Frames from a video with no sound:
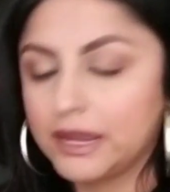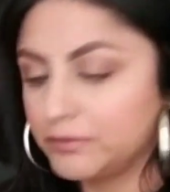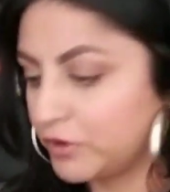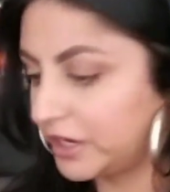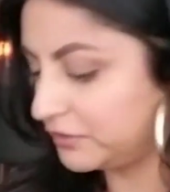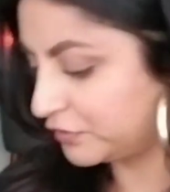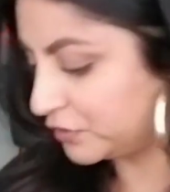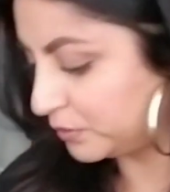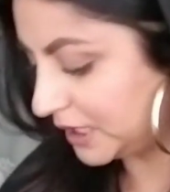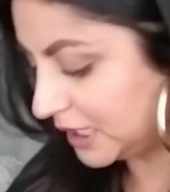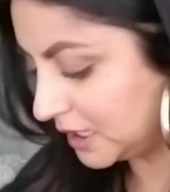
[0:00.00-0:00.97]
I'm ready for the
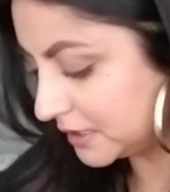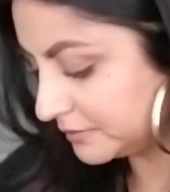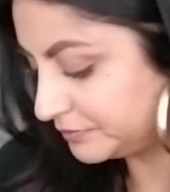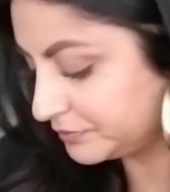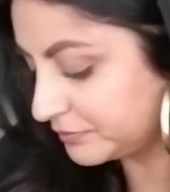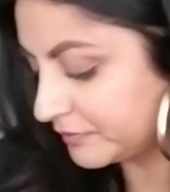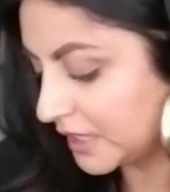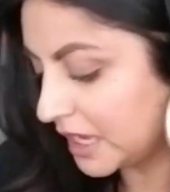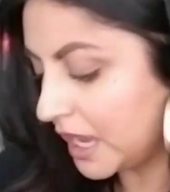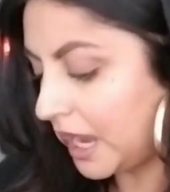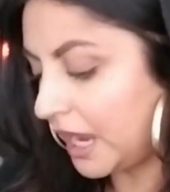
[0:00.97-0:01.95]
week.
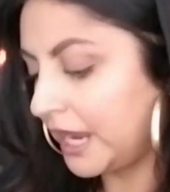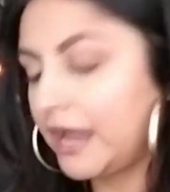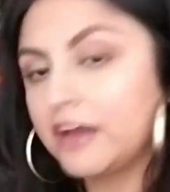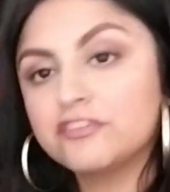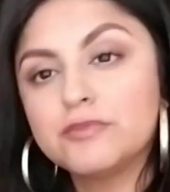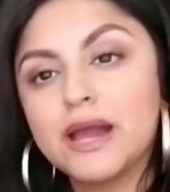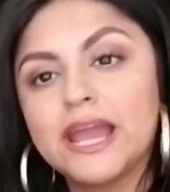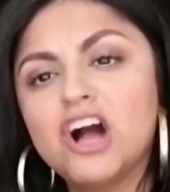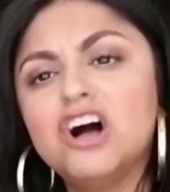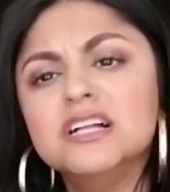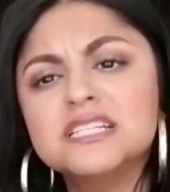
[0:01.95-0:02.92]
I have my
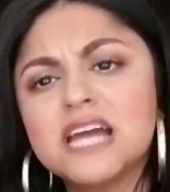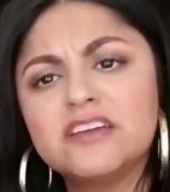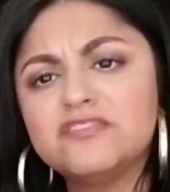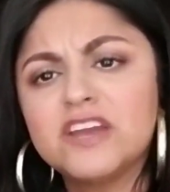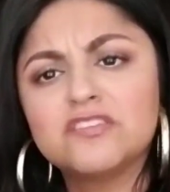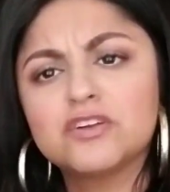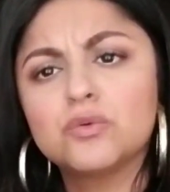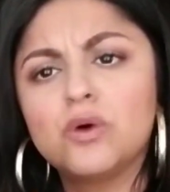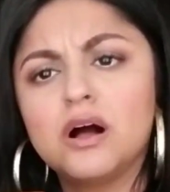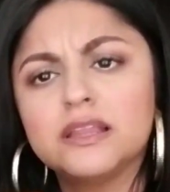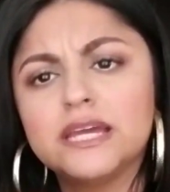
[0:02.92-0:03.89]
all-time favorite
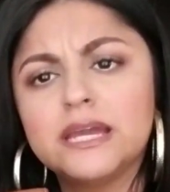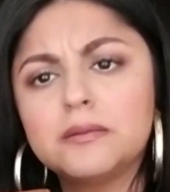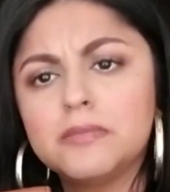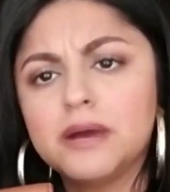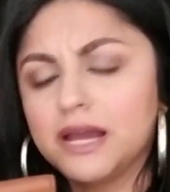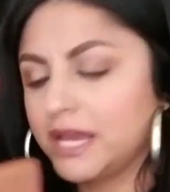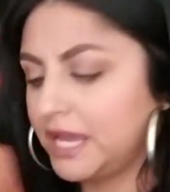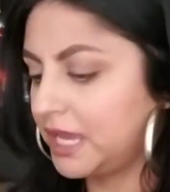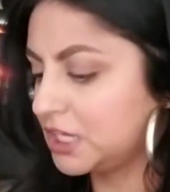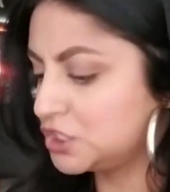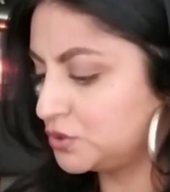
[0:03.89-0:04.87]
wallet,
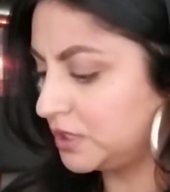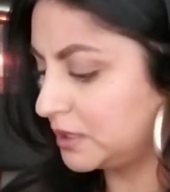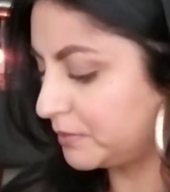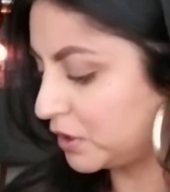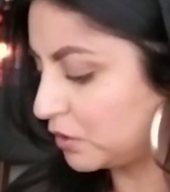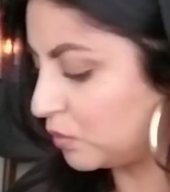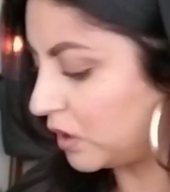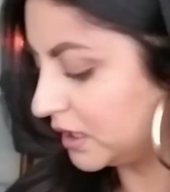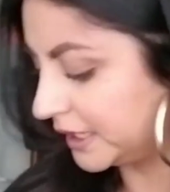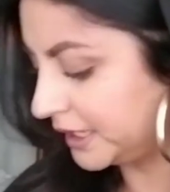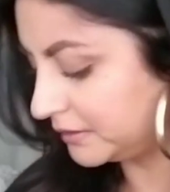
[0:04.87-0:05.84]
my Dooney and Bourke
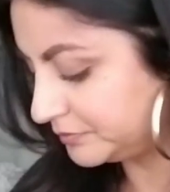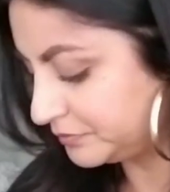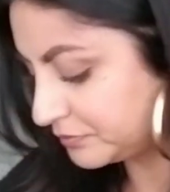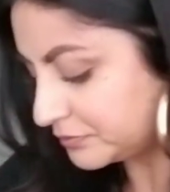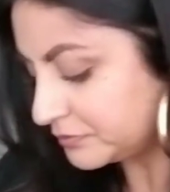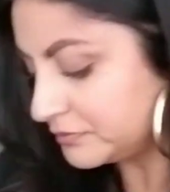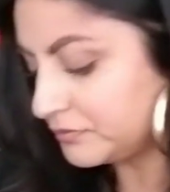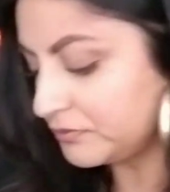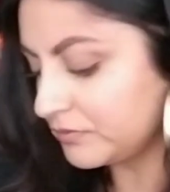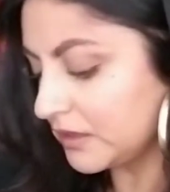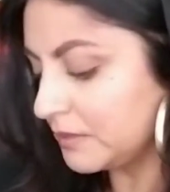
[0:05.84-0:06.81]
wallet,
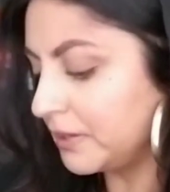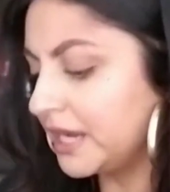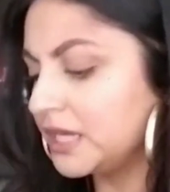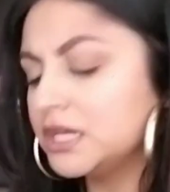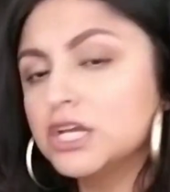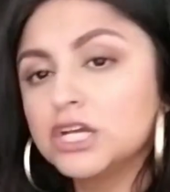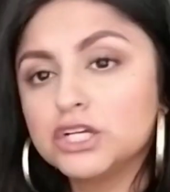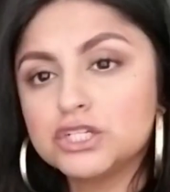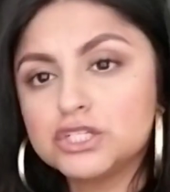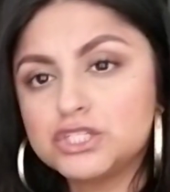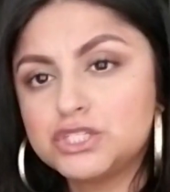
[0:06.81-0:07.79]
my
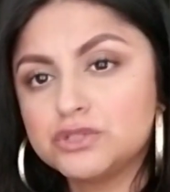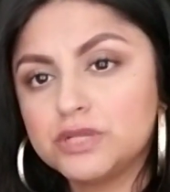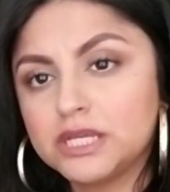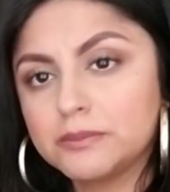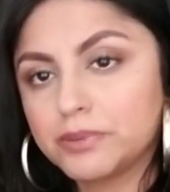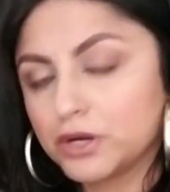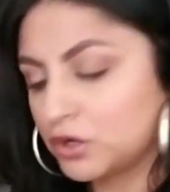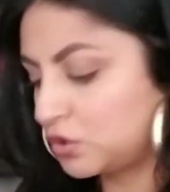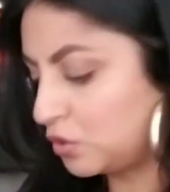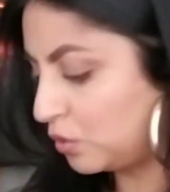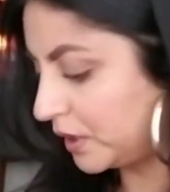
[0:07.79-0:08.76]
Dooney and Bourke
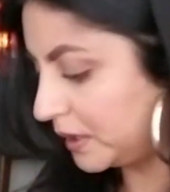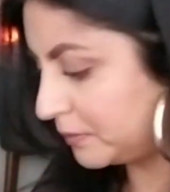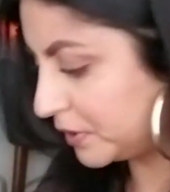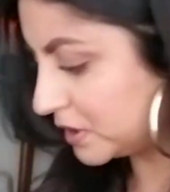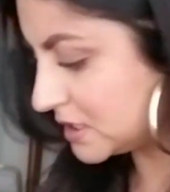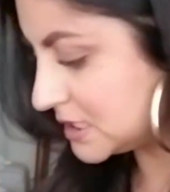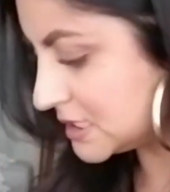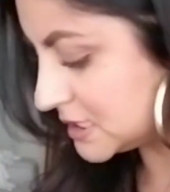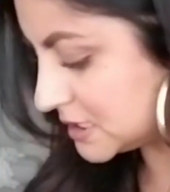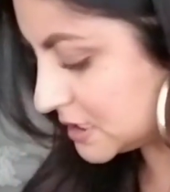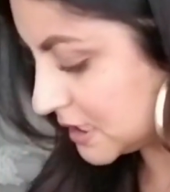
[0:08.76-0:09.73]
coin
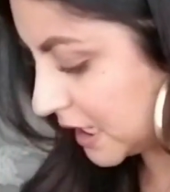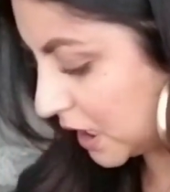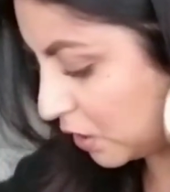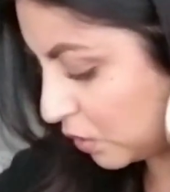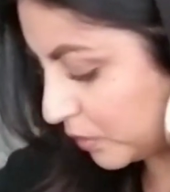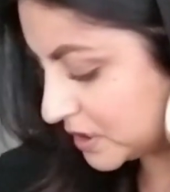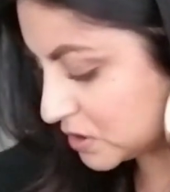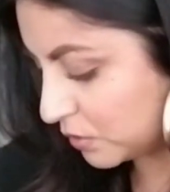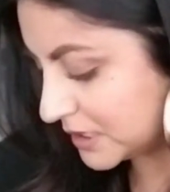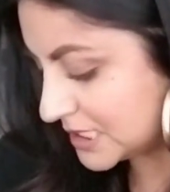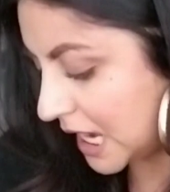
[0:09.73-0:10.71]
purse that I always,
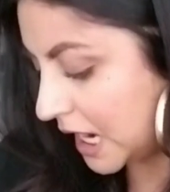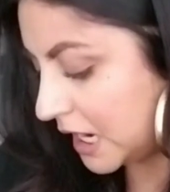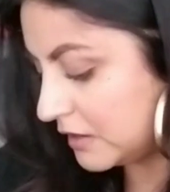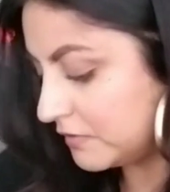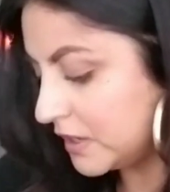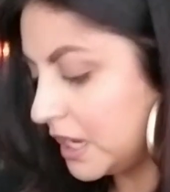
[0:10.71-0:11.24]
always have.